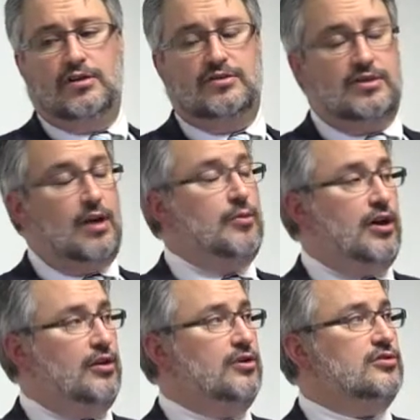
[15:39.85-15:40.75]
Some
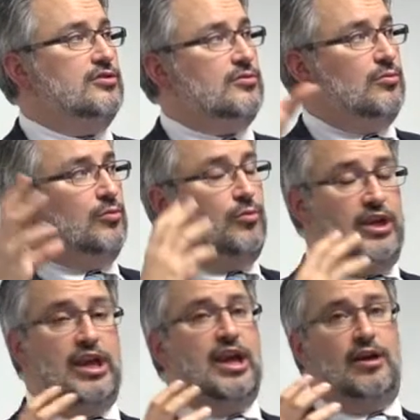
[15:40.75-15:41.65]
others
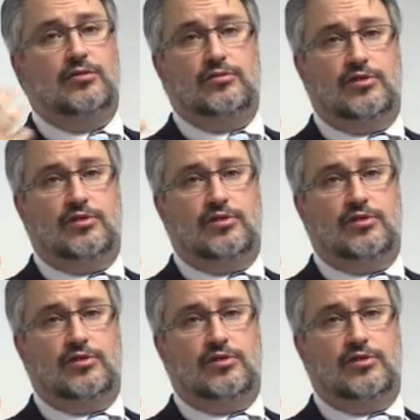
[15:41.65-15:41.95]
we can't.